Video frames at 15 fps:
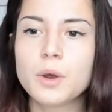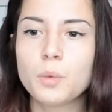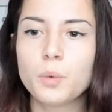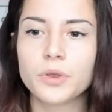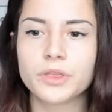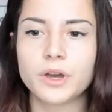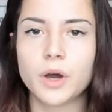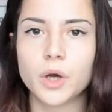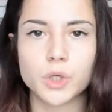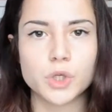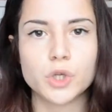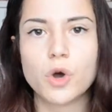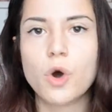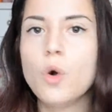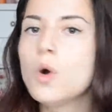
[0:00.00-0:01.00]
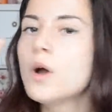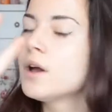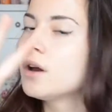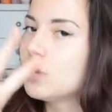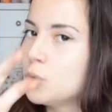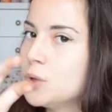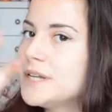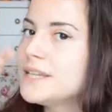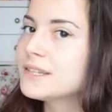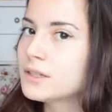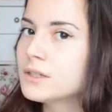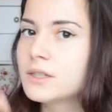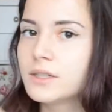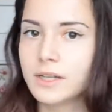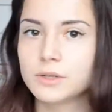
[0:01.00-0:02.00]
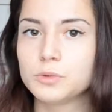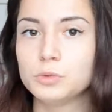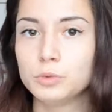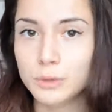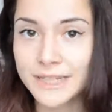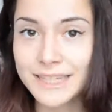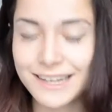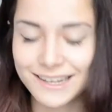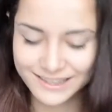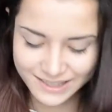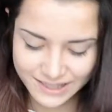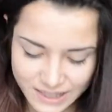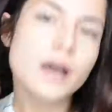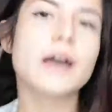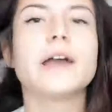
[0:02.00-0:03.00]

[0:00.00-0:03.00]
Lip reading: without no reason that we can see.